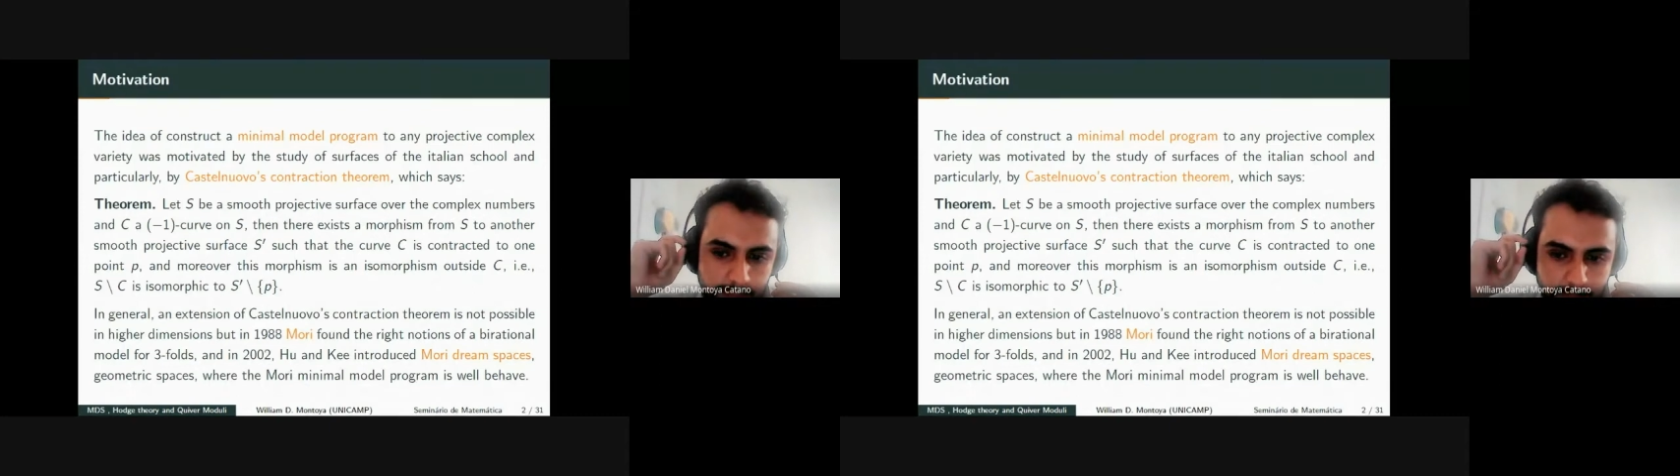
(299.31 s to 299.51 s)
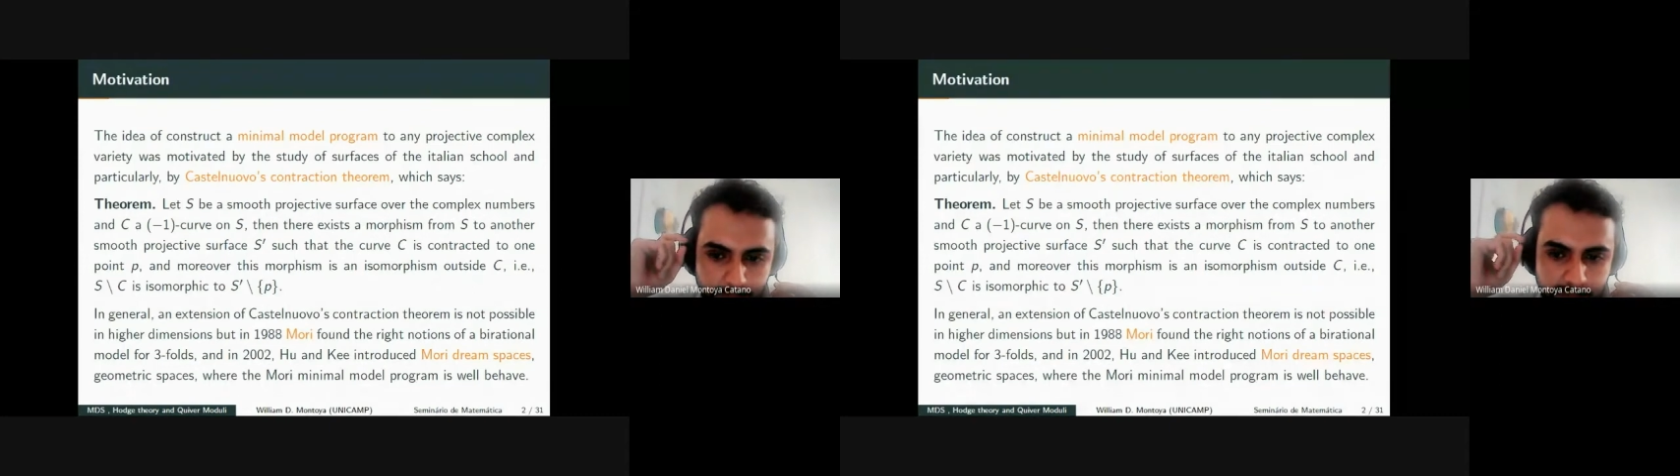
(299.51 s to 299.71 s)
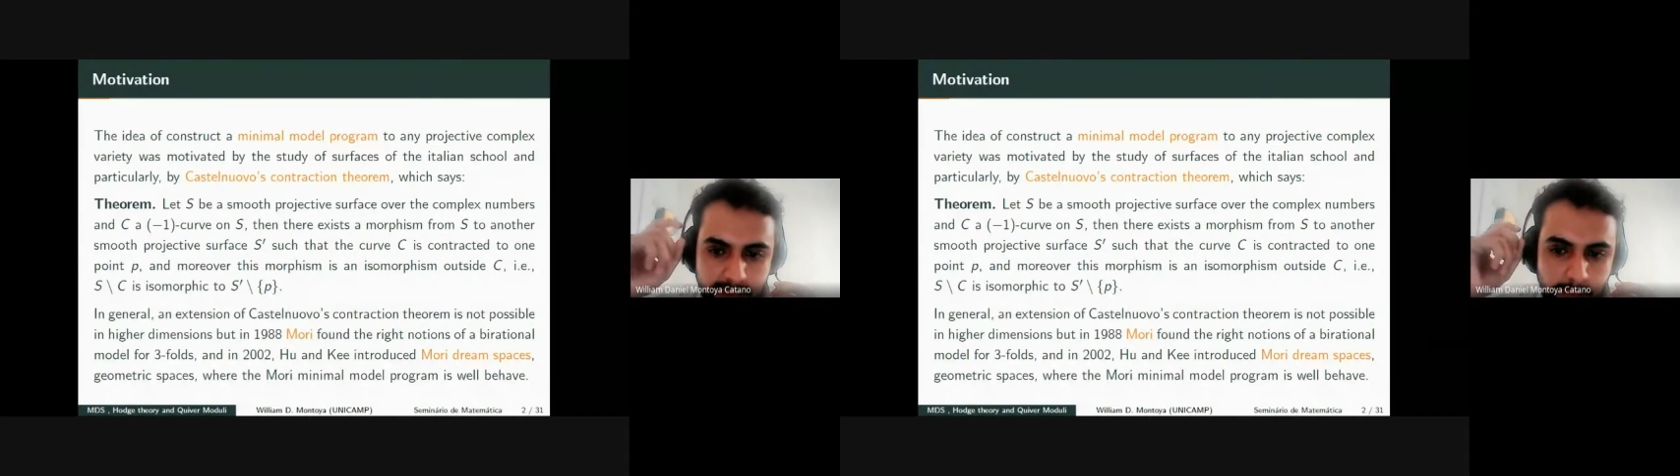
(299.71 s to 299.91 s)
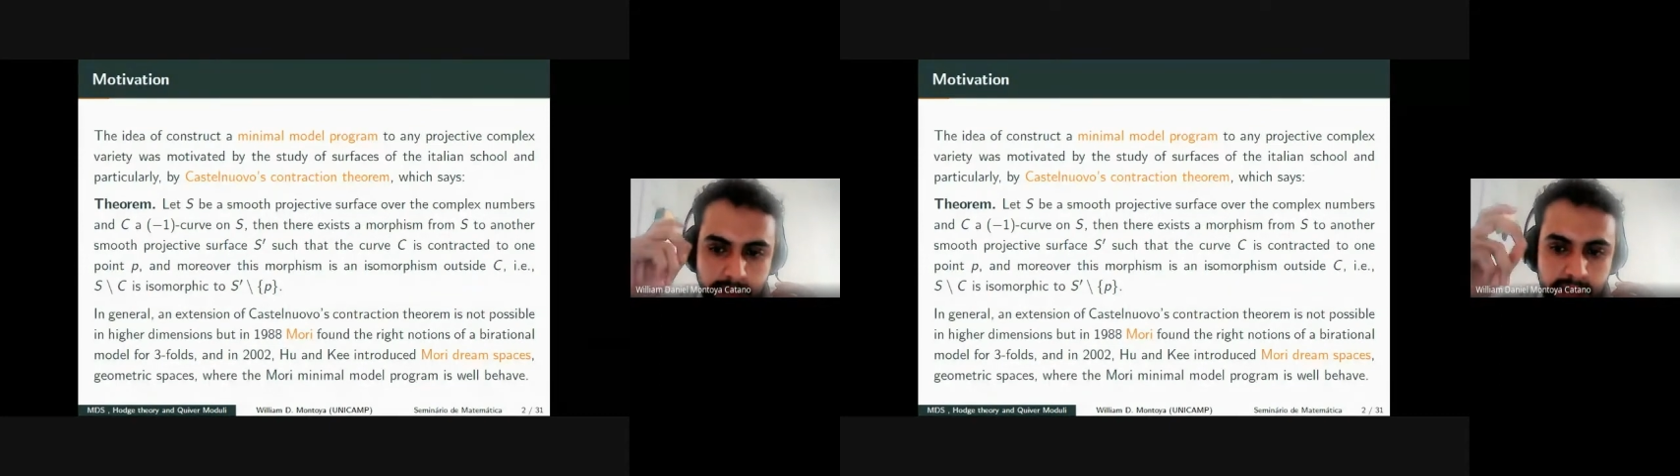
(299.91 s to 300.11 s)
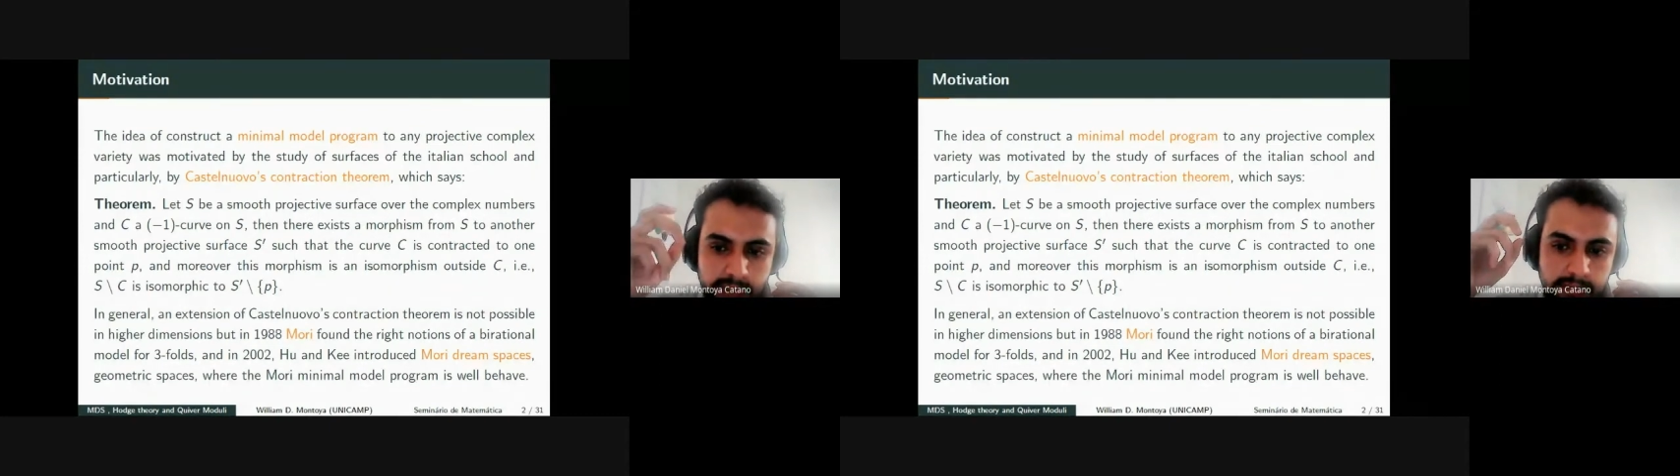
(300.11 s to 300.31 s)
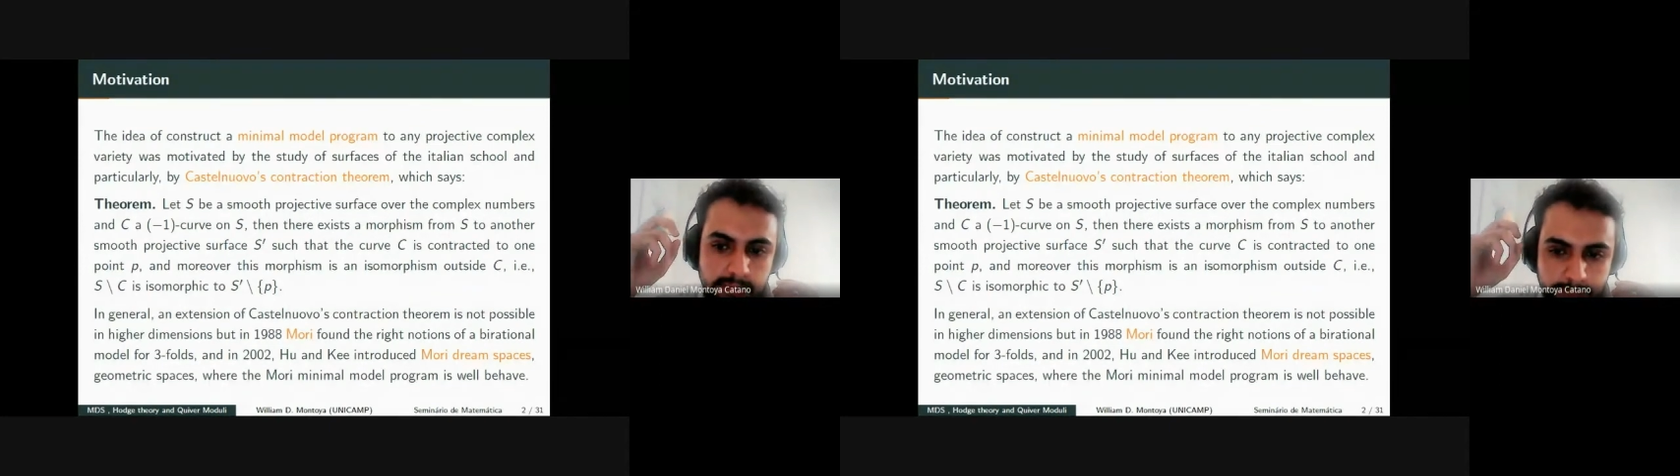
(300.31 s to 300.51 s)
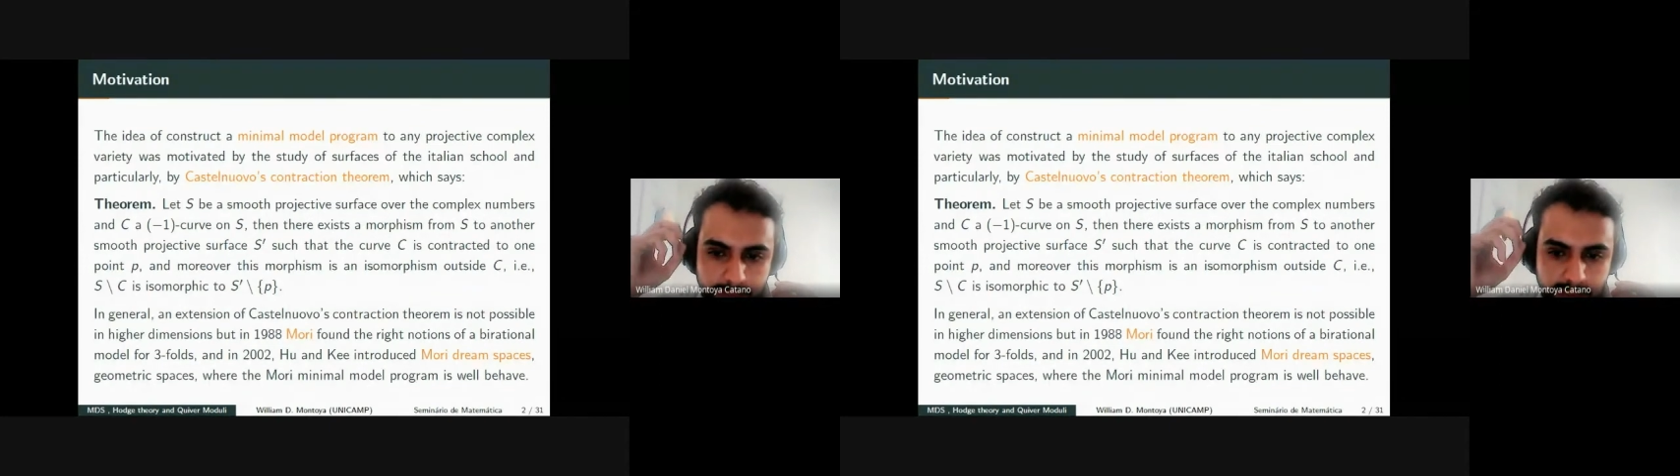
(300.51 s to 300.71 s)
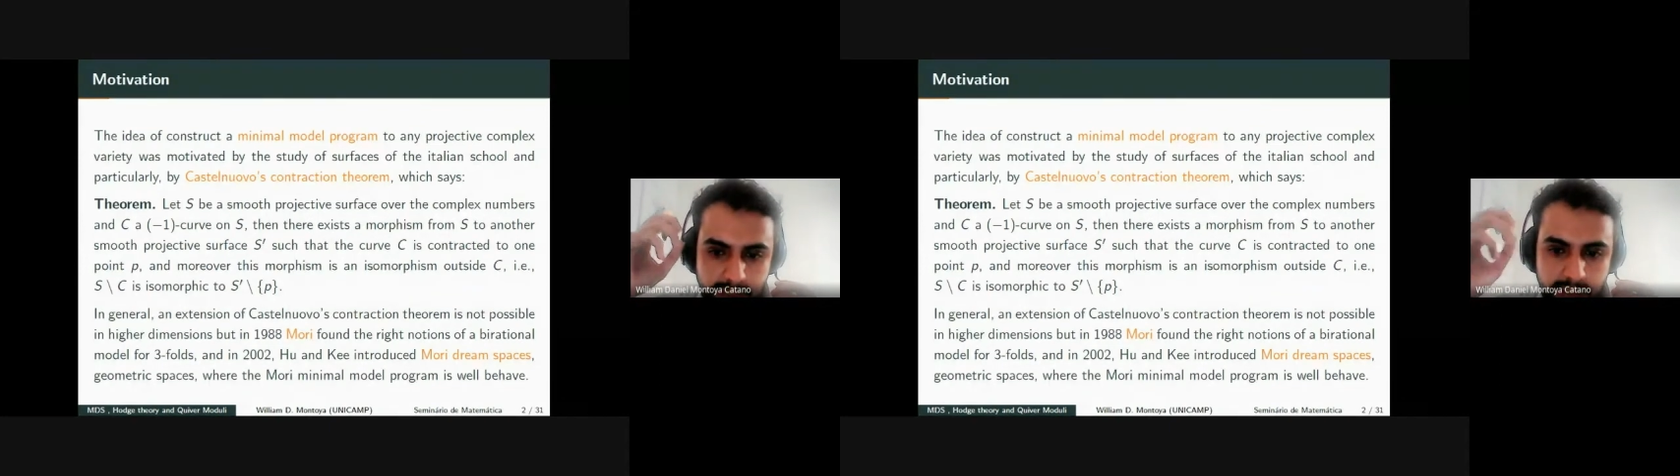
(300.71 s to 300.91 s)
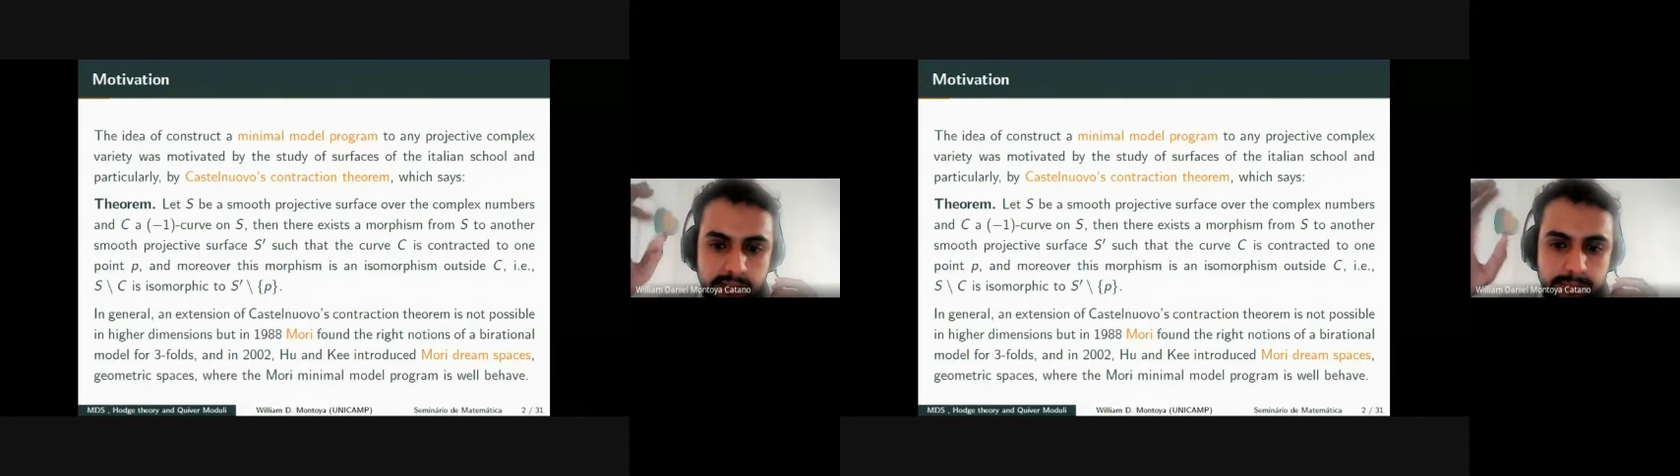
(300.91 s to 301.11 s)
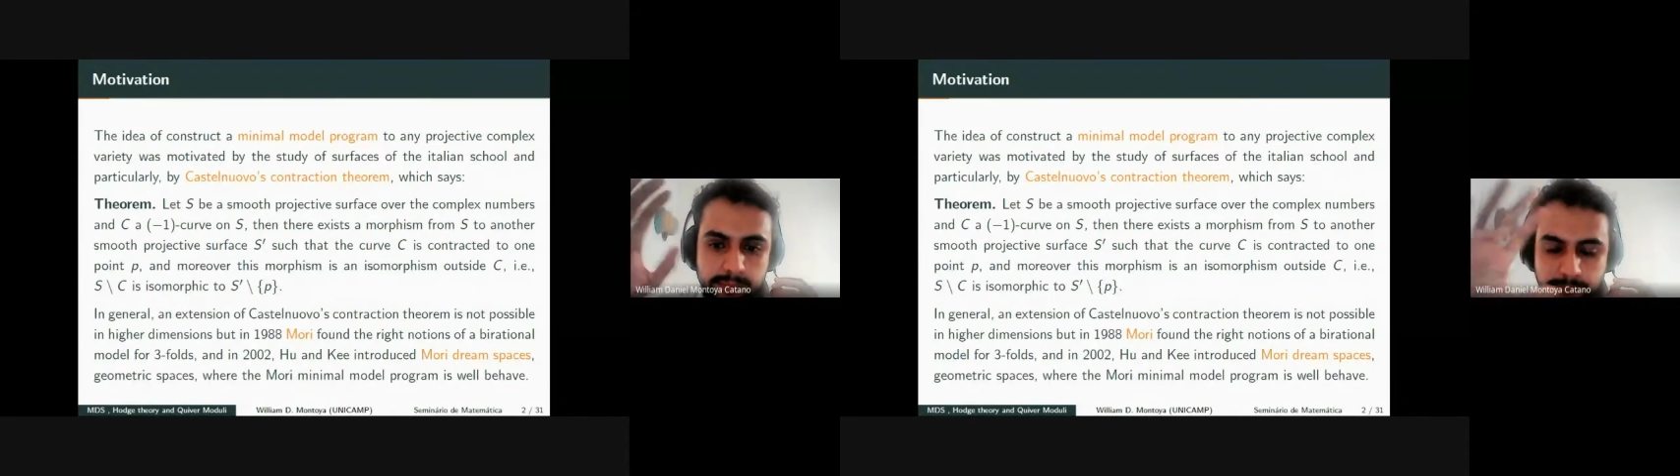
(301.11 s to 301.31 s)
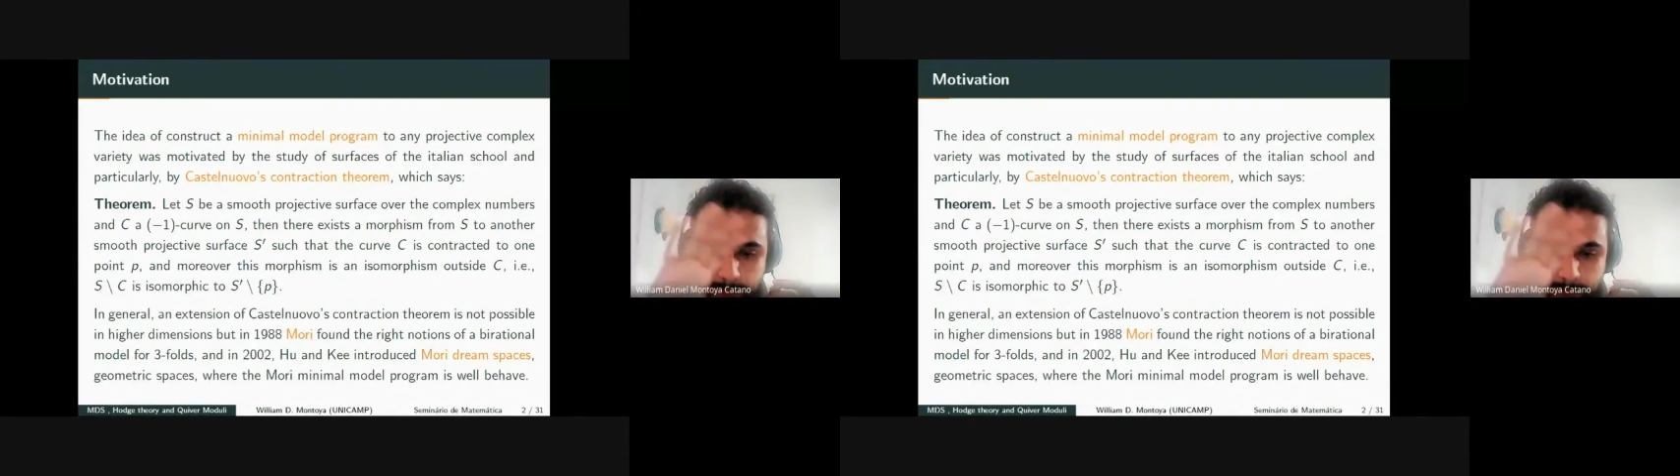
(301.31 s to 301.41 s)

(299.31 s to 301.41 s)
very well behaved